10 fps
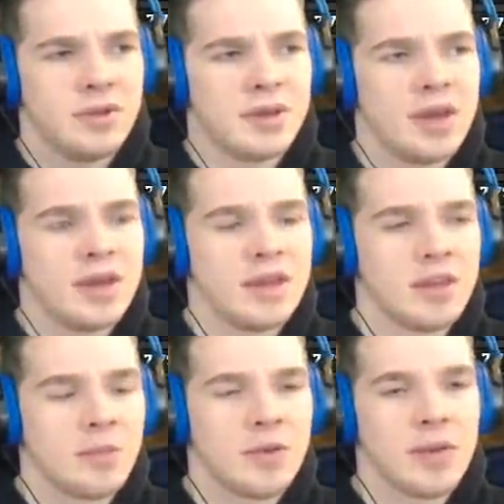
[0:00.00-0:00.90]
Okay,
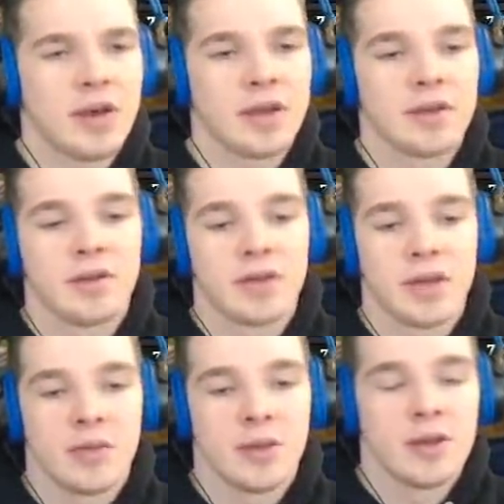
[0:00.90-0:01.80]
he's playing Mally.
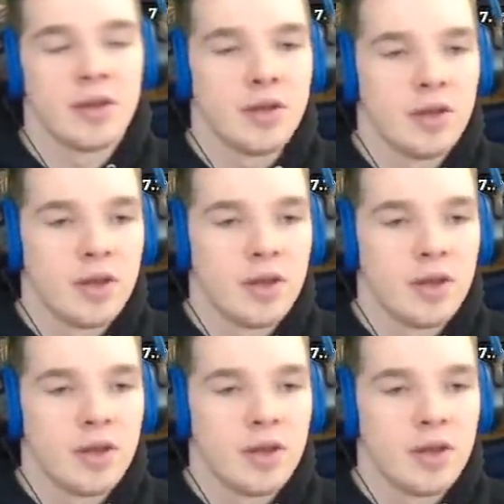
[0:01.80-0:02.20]
Okay, never mind.